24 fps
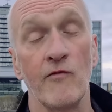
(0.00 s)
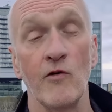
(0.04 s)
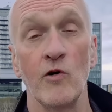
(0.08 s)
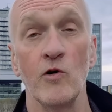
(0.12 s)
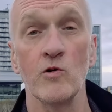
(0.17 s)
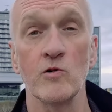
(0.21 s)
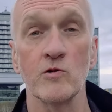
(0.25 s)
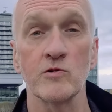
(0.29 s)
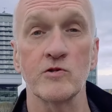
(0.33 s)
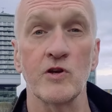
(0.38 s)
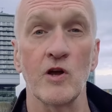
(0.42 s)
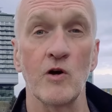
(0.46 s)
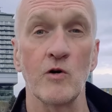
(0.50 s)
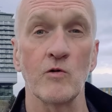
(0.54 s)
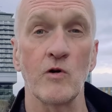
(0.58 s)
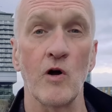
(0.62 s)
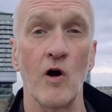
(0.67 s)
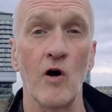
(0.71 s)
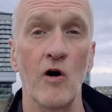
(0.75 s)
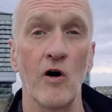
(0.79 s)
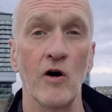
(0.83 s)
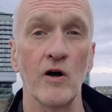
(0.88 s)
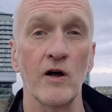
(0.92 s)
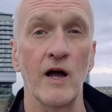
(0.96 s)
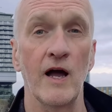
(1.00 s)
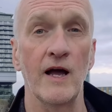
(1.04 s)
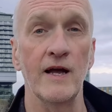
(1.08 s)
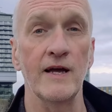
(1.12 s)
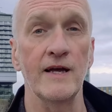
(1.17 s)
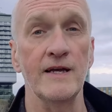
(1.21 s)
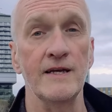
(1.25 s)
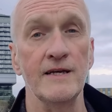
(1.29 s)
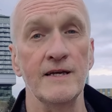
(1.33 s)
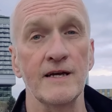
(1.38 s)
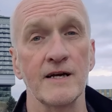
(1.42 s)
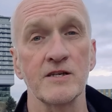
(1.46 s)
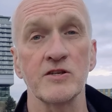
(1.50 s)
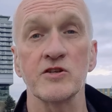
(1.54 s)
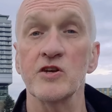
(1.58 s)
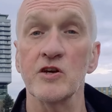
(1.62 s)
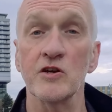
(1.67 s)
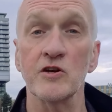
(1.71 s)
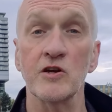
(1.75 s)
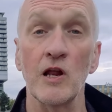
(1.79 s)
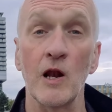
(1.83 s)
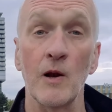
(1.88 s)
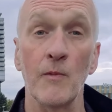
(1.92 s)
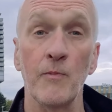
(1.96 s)
also got a uh,
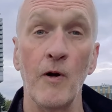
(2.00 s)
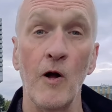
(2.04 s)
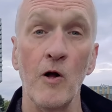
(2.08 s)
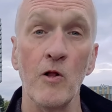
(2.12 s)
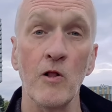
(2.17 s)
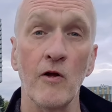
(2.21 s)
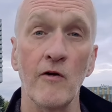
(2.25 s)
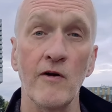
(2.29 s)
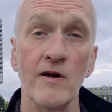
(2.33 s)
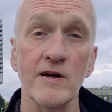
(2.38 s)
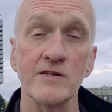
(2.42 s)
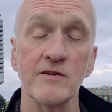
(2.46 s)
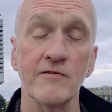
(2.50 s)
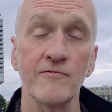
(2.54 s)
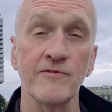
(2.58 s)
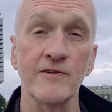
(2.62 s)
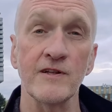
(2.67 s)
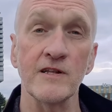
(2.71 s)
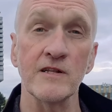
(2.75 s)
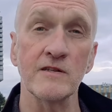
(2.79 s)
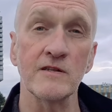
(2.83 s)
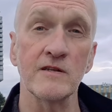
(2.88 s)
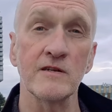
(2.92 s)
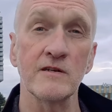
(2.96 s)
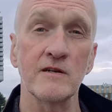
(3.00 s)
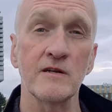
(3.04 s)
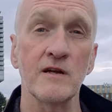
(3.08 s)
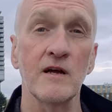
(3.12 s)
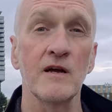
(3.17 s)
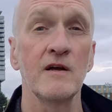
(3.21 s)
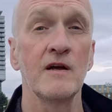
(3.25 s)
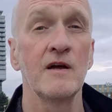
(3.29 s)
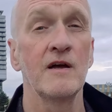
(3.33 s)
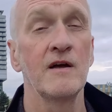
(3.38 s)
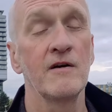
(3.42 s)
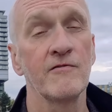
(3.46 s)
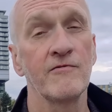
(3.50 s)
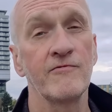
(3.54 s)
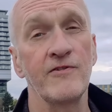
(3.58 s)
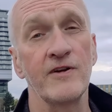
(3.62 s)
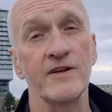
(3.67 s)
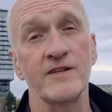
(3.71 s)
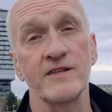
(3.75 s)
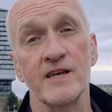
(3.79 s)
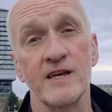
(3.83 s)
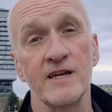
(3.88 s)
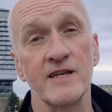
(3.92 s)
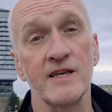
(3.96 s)
circular polarizer filter
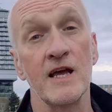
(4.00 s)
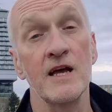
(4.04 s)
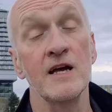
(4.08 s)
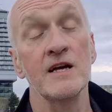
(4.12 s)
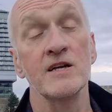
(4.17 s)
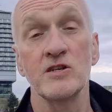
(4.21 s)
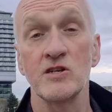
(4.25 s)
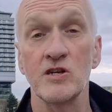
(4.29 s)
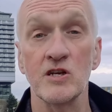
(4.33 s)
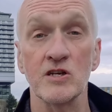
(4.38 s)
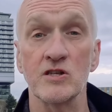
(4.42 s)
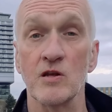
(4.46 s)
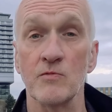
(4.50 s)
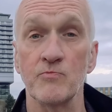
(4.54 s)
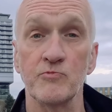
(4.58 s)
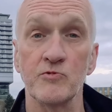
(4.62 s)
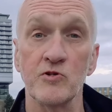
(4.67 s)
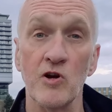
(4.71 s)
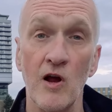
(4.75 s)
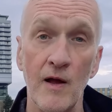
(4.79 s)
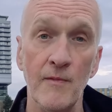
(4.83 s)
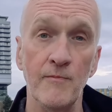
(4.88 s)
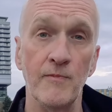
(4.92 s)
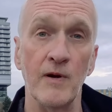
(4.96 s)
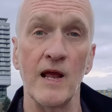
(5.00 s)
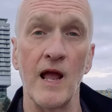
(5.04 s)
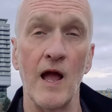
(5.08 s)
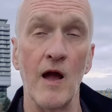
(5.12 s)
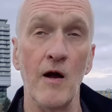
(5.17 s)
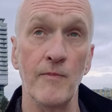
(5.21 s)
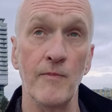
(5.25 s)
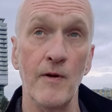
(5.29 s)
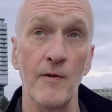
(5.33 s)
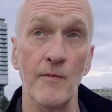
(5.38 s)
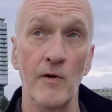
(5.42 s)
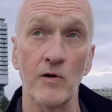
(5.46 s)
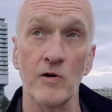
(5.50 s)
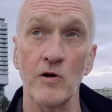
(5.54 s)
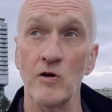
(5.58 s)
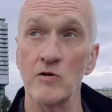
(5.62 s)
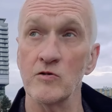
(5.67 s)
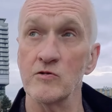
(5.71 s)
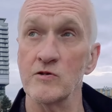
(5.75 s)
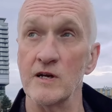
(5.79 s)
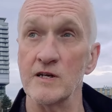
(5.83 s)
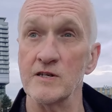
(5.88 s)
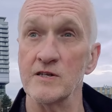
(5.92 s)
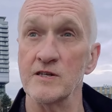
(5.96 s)
fitted just to try and bring a bit more
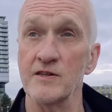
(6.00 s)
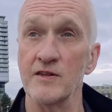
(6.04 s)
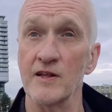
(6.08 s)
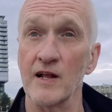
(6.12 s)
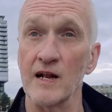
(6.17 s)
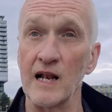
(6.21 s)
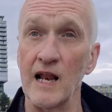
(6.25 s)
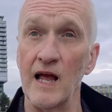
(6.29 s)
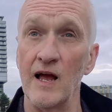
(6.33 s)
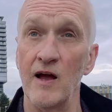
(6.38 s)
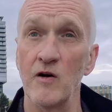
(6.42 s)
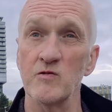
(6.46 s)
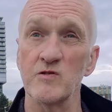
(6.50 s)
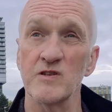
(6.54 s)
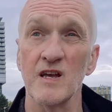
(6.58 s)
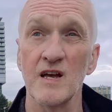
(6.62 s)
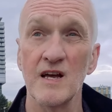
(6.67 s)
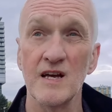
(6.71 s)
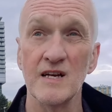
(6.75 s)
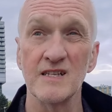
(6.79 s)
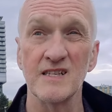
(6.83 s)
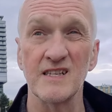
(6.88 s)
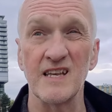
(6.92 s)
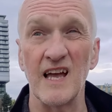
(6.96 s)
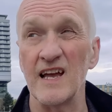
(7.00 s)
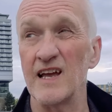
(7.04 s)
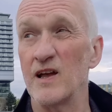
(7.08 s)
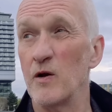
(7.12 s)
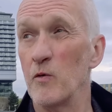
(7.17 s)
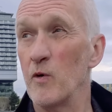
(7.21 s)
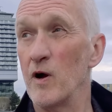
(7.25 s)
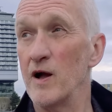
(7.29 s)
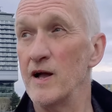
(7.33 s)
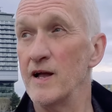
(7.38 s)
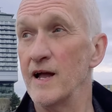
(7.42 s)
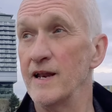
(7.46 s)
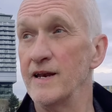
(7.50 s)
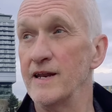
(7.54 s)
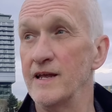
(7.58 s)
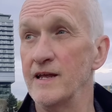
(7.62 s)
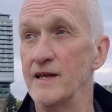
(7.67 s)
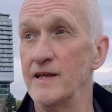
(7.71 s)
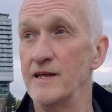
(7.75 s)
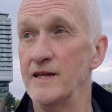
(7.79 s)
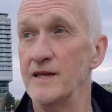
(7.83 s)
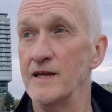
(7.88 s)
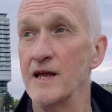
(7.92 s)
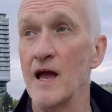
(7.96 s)
contrast in the clouds, take away
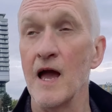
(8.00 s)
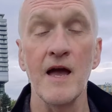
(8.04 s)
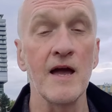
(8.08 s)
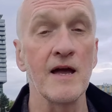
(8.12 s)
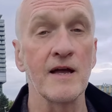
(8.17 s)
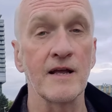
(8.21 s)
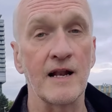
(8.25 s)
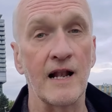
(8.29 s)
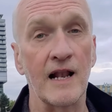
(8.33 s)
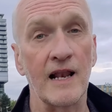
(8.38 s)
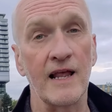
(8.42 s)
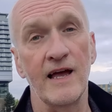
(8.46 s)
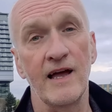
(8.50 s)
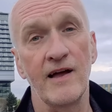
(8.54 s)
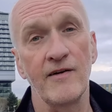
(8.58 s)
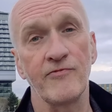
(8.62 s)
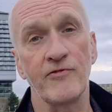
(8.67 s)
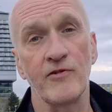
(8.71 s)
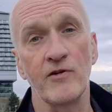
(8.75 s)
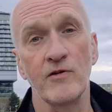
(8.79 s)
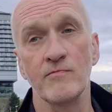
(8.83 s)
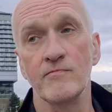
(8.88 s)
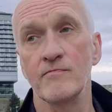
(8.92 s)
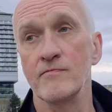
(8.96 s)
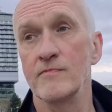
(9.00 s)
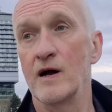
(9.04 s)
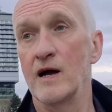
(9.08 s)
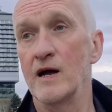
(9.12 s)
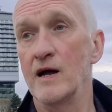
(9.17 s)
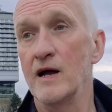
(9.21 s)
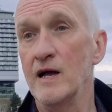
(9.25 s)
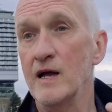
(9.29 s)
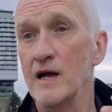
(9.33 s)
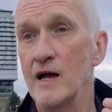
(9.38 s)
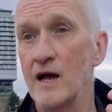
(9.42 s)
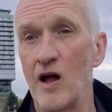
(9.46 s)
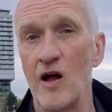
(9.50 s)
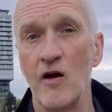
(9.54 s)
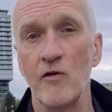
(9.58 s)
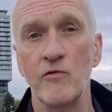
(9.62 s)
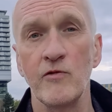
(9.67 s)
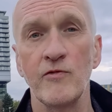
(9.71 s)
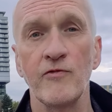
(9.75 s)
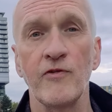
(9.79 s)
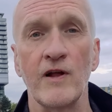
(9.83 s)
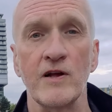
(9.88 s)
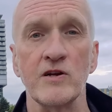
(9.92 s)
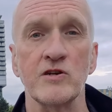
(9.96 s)
any glare from uh, uh,
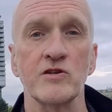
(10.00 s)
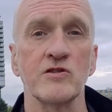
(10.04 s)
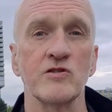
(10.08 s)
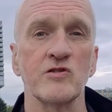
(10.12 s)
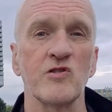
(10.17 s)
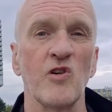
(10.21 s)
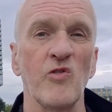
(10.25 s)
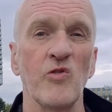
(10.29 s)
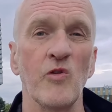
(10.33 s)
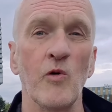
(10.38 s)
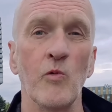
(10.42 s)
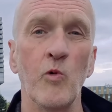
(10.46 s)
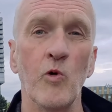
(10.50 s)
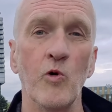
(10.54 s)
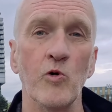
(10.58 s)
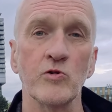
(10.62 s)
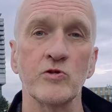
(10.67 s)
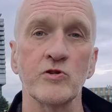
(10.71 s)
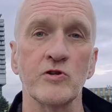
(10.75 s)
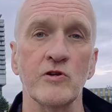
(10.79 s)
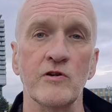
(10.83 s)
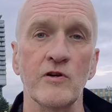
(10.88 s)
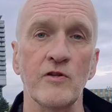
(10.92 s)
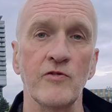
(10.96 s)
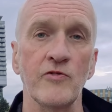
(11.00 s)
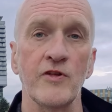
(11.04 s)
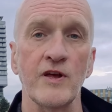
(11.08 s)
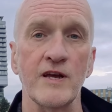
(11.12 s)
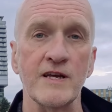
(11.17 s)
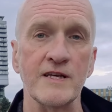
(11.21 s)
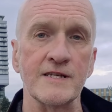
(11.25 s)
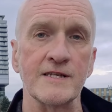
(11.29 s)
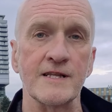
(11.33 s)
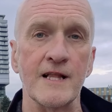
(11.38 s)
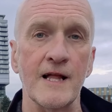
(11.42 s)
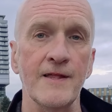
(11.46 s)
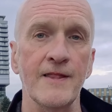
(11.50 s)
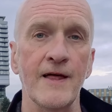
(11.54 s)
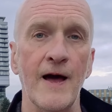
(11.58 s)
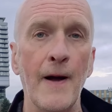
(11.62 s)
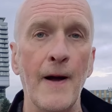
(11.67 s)
reflections on the water and things like